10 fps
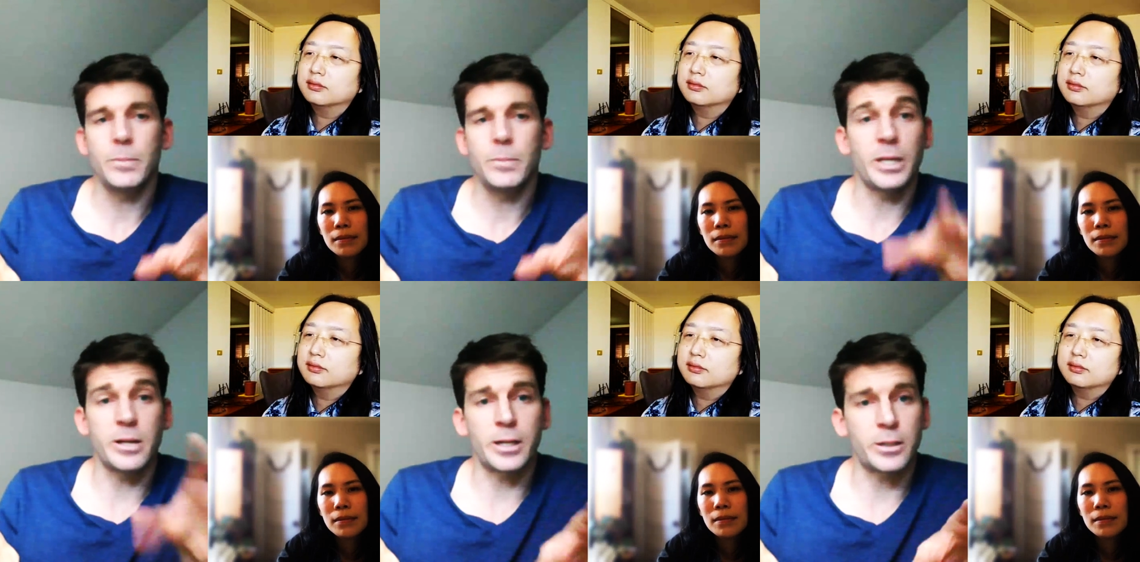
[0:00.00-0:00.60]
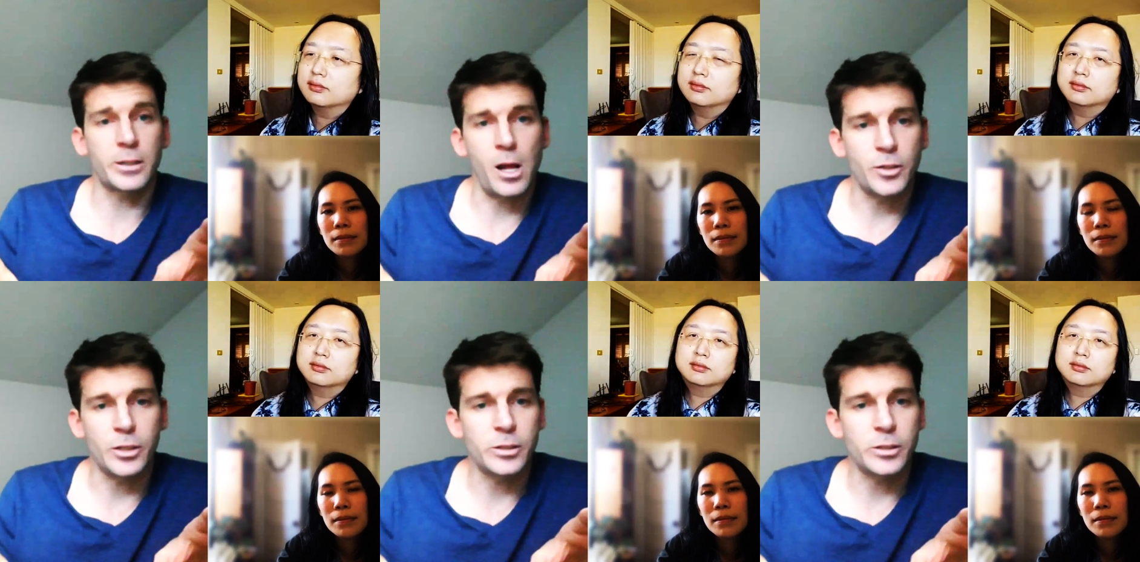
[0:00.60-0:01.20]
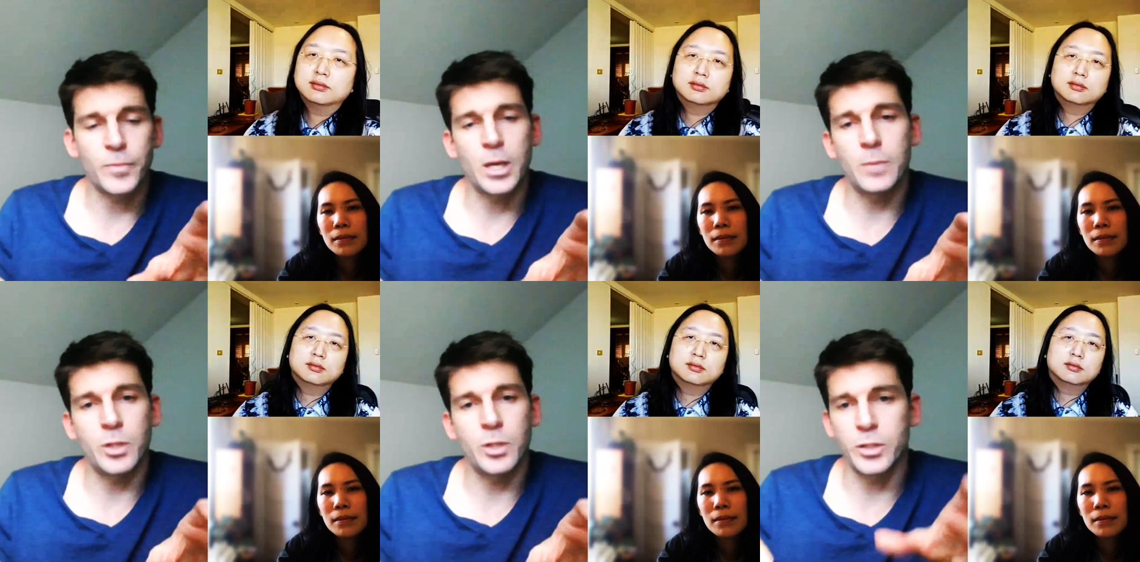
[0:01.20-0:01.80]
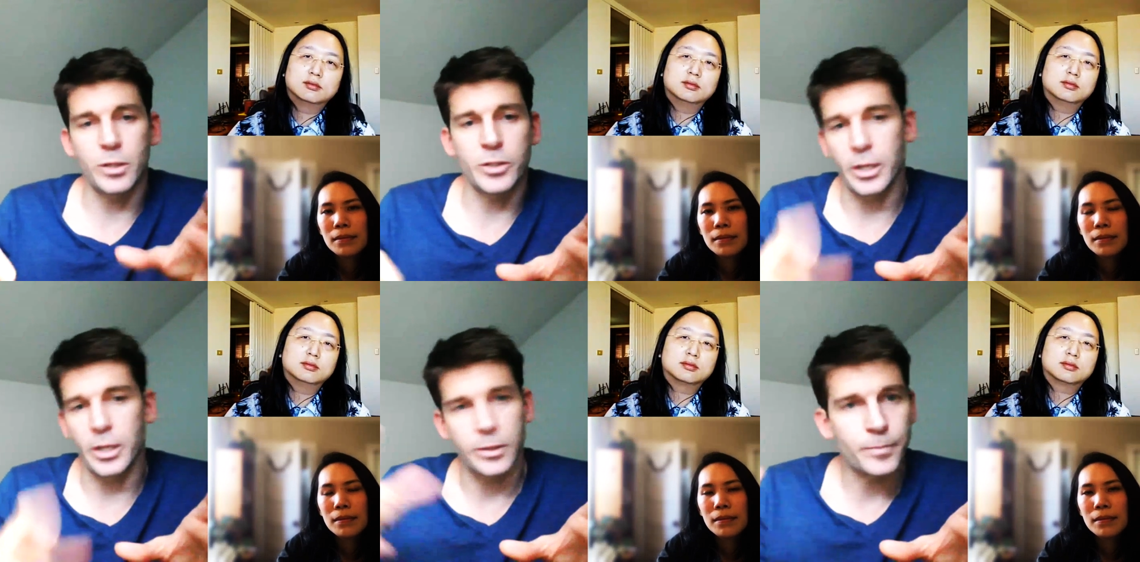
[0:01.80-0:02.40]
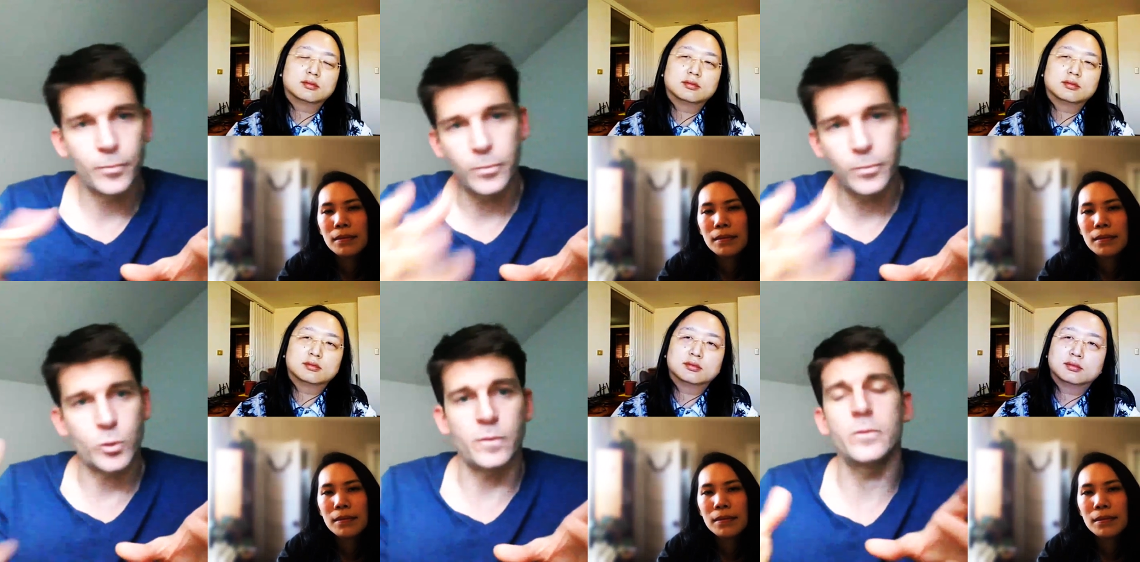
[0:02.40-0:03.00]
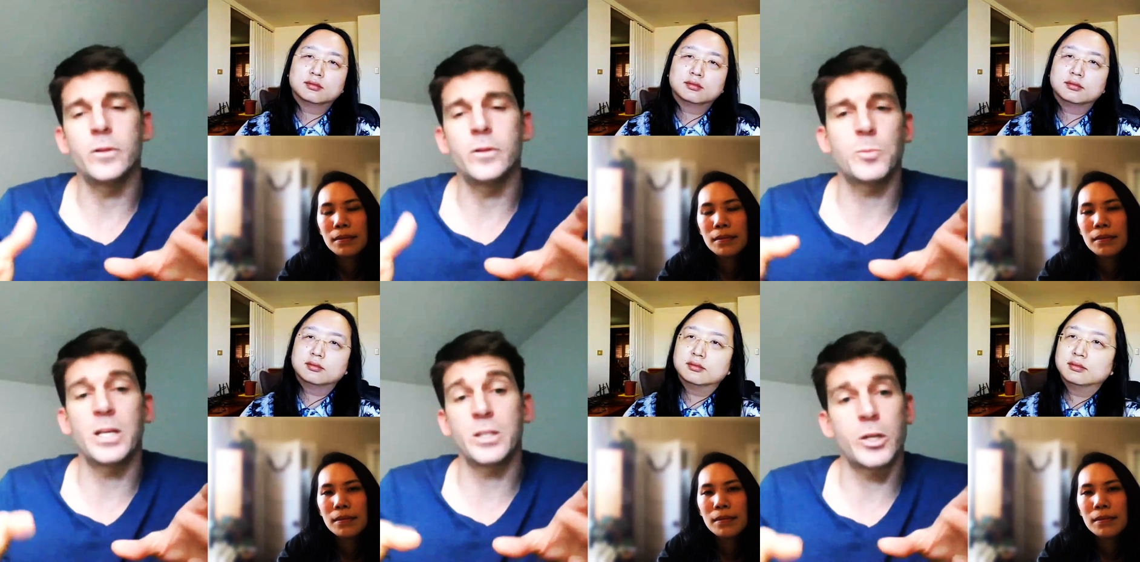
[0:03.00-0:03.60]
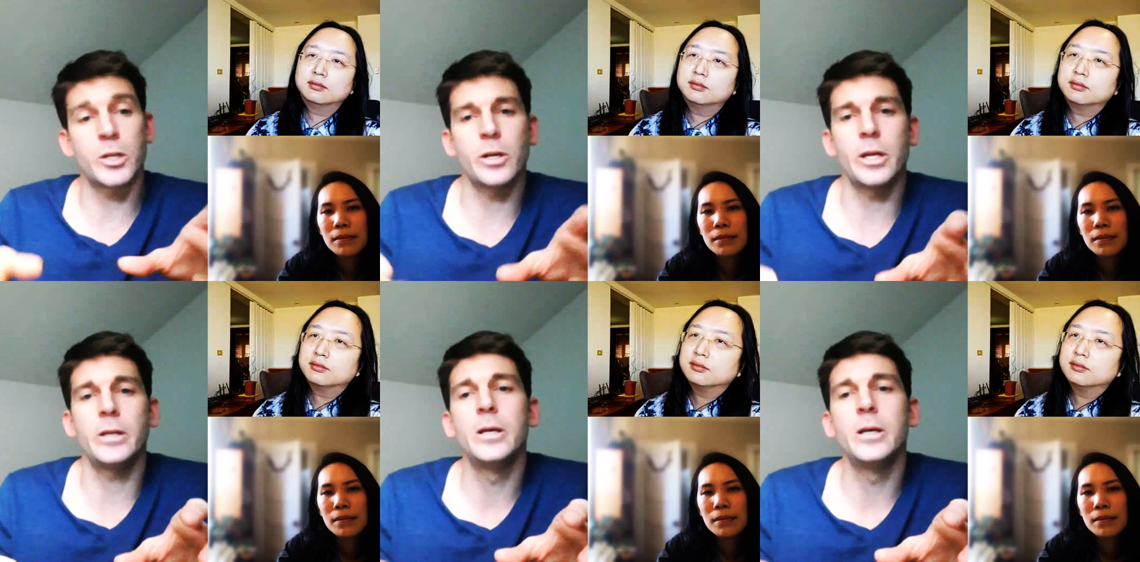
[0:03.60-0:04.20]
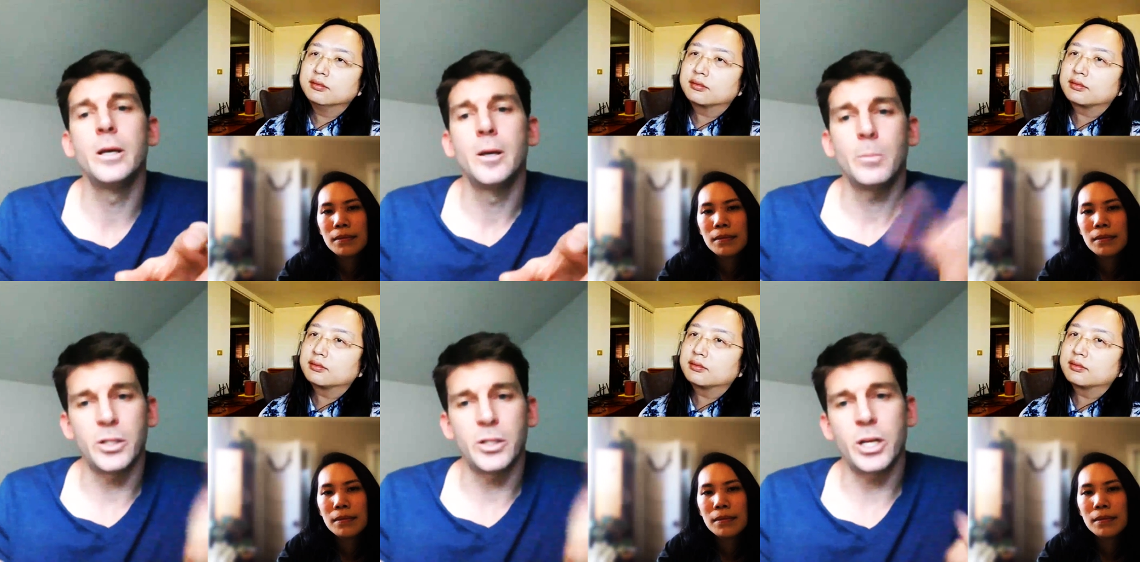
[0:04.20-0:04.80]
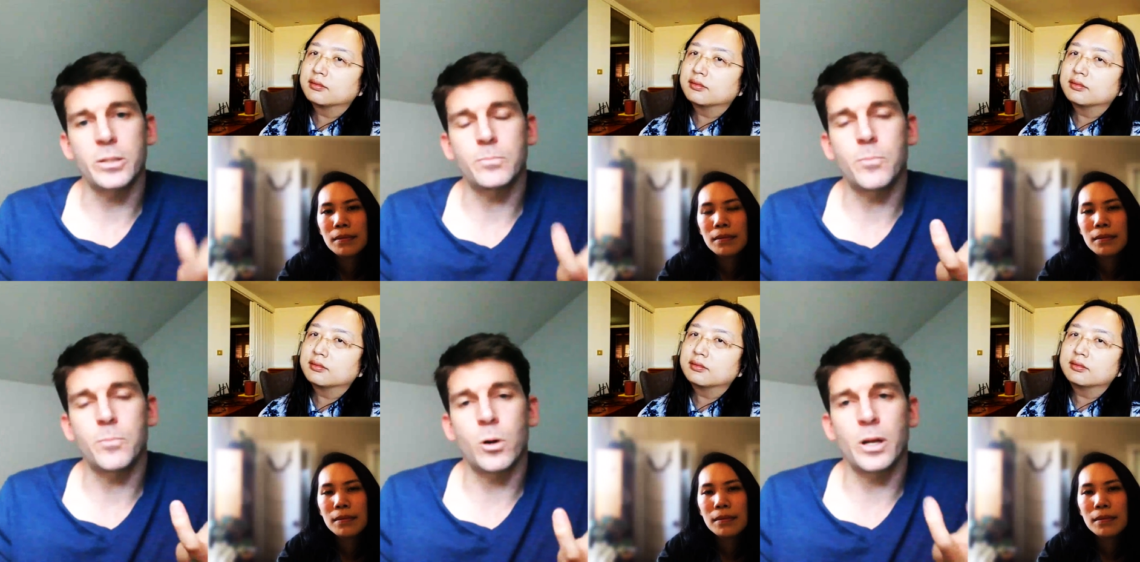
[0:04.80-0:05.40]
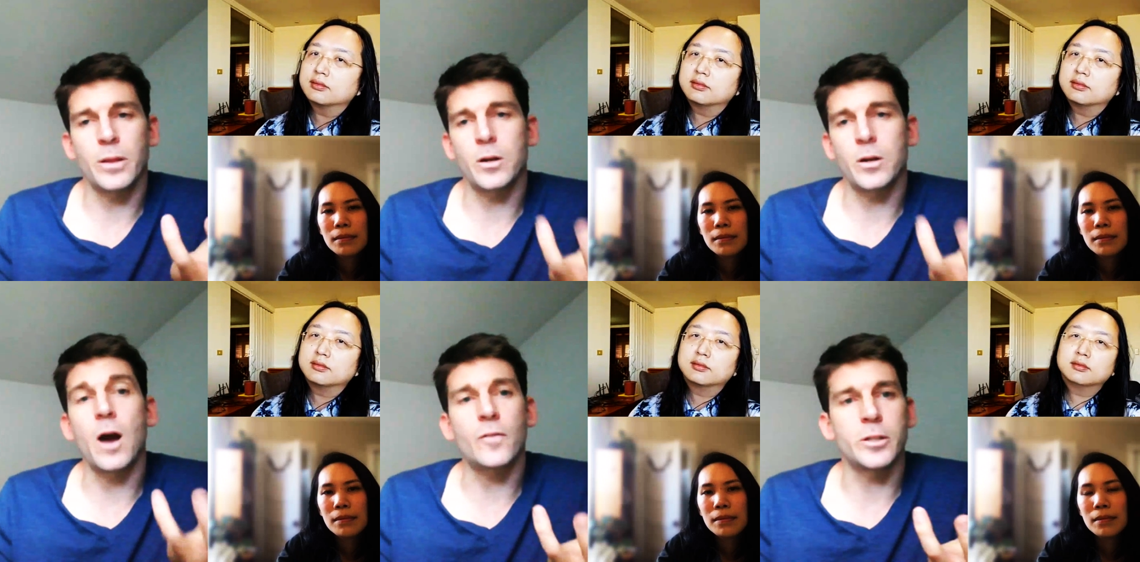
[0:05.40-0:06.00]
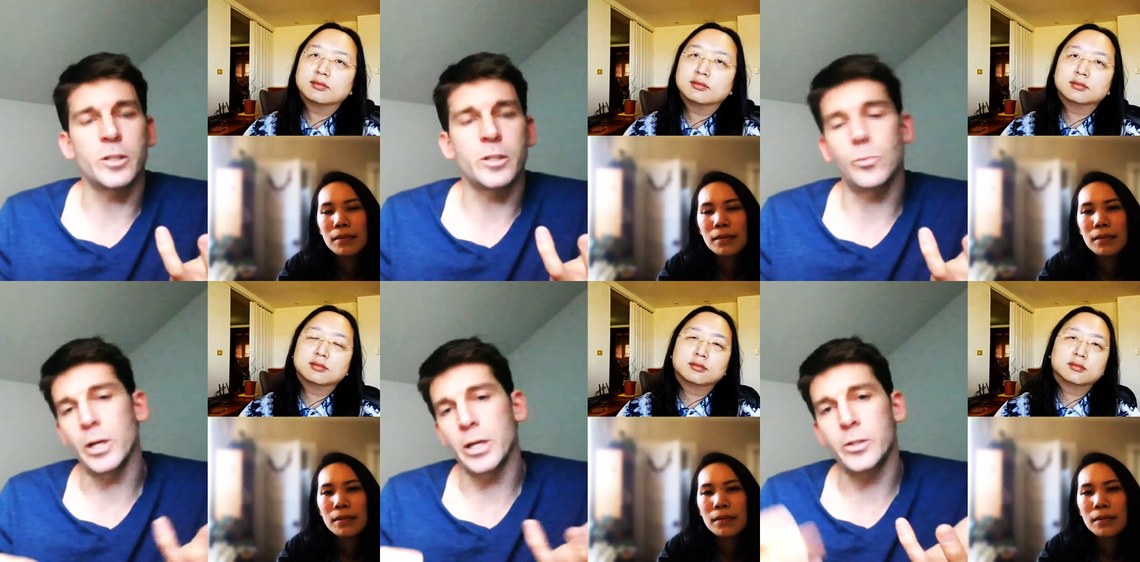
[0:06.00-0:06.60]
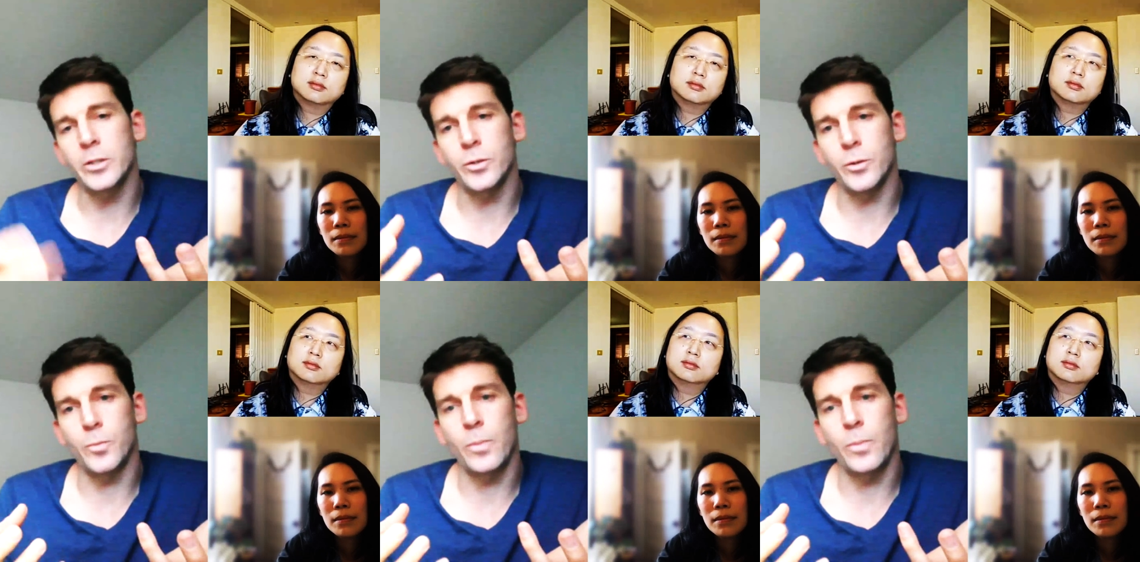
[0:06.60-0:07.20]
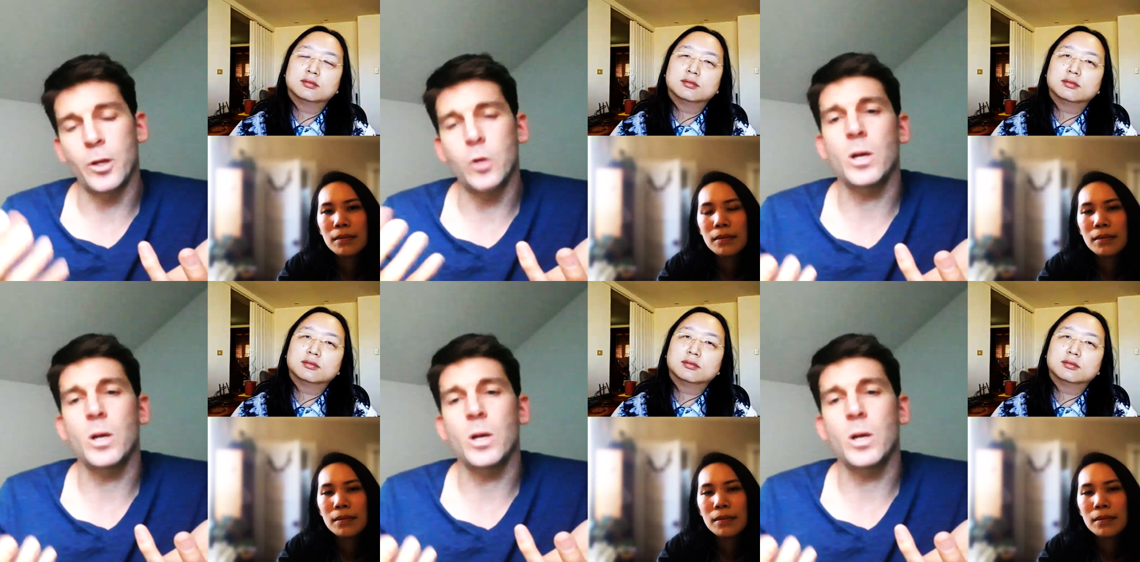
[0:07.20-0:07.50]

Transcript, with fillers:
Speaker 1: Miki's not a technologist. Um, she doesn't understand sort of the space that you're in, but she has important, I think, offerings to bring to the